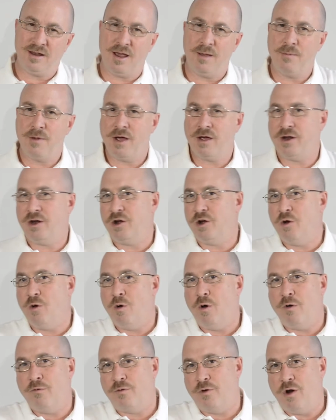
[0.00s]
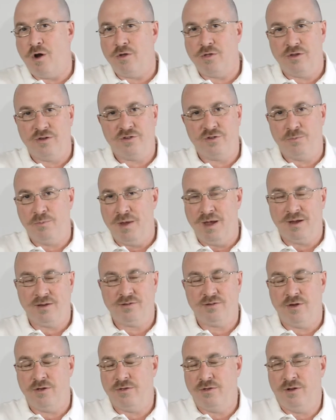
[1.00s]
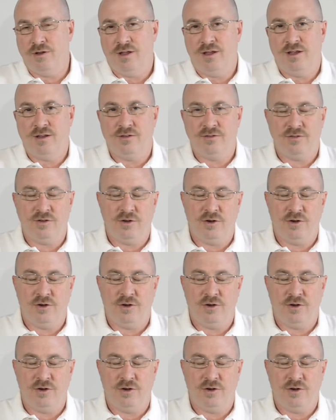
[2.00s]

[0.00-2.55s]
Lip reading: I'm not going to go over all the specs on the lens.